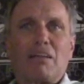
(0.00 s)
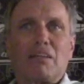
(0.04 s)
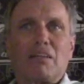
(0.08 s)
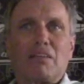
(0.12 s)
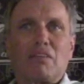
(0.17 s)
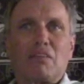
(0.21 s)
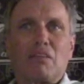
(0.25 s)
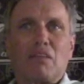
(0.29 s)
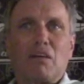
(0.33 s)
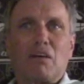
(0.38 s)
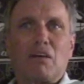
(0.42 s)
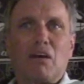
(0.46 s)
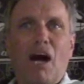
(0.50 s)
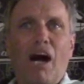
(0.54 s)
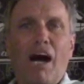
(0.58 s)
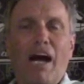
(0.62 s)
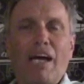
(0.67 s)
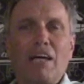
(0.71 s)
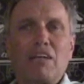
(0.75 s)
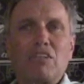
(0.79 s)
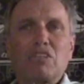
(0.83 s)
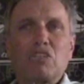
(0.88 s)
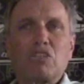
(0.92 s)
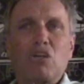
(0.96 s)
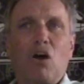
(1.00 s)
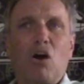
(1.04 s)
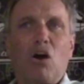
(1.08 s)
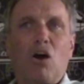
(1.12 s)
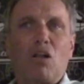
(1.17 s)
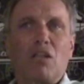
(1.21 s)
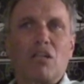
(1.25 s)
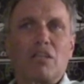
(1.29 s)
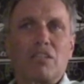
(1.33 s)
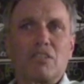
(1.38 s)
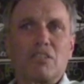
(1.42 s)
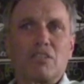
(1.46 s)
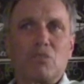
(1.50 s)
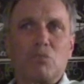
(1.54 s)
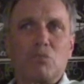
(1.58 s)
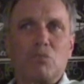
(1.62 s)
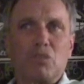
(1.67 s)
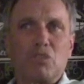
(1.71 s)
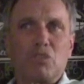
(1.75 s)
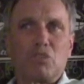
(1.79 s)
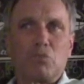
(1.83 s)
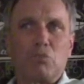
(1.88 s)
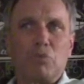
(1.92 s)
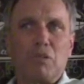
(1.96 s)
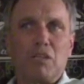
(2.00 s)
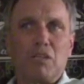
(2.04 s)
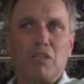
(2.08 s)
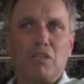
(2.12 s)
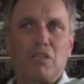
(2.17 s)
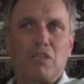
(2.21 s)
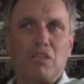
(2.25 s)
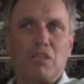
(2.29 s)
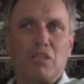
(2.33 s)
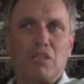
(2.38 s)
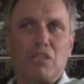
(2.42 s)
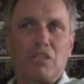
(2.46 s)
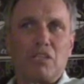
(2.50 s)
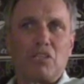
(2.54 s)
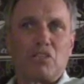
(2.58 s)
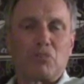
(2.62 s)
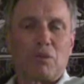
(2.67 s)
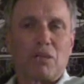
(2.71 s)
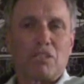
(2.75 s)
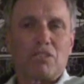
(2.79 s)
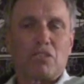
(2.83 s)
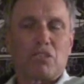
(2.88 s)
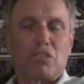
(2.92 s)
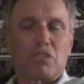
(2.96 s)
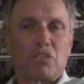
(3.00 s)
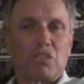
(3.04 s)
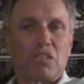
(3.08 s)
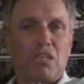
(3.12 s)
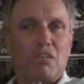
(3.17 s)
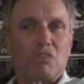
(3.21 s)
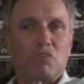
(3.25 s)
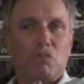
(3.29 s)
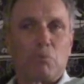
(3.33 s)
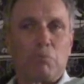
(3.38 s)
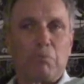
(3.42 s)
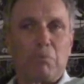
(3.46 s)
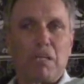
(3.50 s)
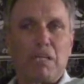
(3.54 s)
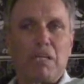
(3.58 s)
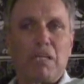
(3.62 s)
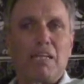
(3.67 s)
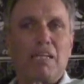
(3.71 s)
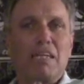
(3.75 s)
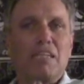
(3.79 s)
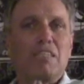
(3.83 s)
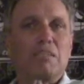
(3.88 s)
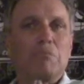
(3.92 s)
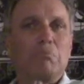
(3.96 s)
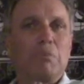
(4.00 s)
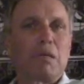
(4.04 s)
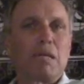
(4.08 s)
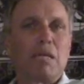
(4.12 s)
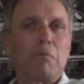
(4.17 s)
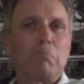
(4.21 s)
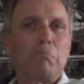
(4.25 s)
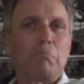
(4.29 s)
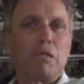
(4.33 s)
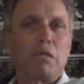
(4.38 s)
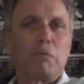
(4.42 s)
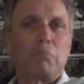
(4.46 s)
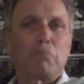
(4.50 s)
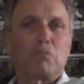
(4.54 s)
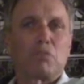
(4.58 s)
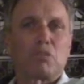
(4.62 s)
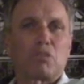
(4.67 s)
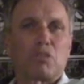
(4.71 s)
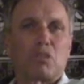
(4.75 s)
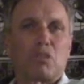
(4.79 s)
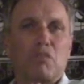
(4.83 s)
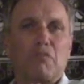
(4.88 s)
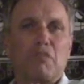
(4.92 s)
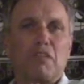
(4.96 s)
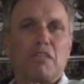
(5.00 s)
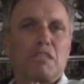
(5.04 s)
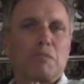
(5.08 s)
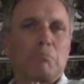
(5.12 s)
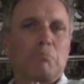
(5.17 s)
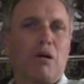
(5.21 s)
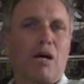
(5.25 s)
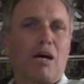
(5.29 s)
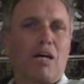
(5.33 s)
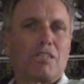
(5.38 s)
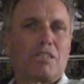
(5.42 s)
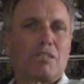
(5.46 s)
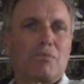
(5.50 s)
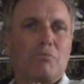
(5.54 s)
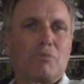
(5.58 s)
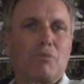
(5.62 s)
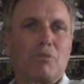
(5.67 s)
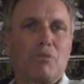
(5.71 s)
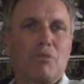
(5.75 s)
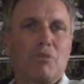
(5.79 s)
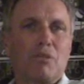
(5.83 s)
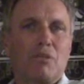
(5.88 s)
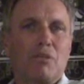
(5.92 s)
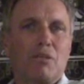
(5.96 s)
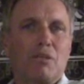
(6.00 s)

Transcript: the highest calling to which we could address ourselves would be to get as many people surfing as possible.